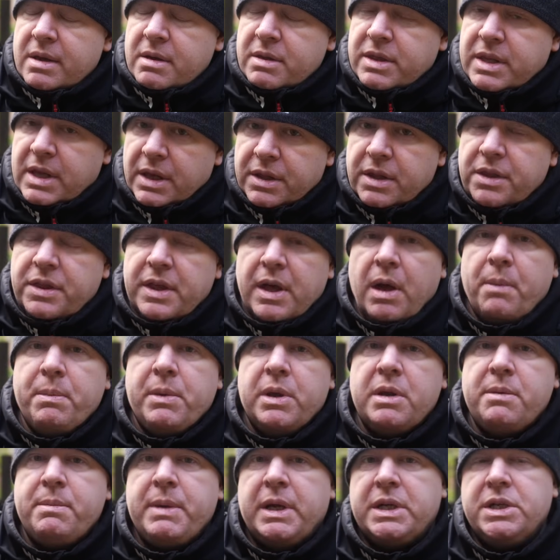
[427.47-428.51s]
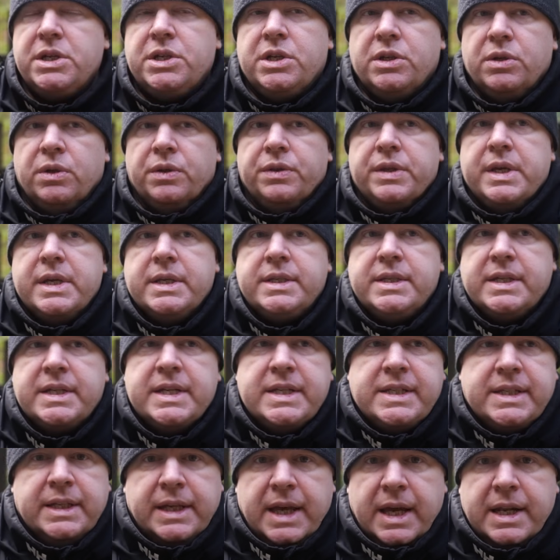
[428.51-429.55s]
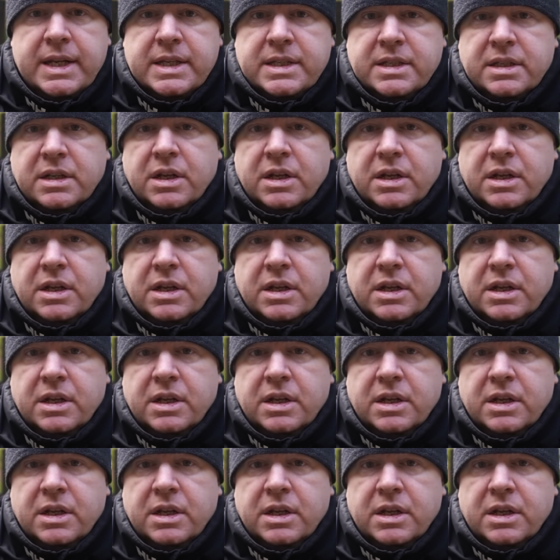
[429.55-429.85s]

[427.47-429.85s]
The other thing I'm going to mention on this, and it's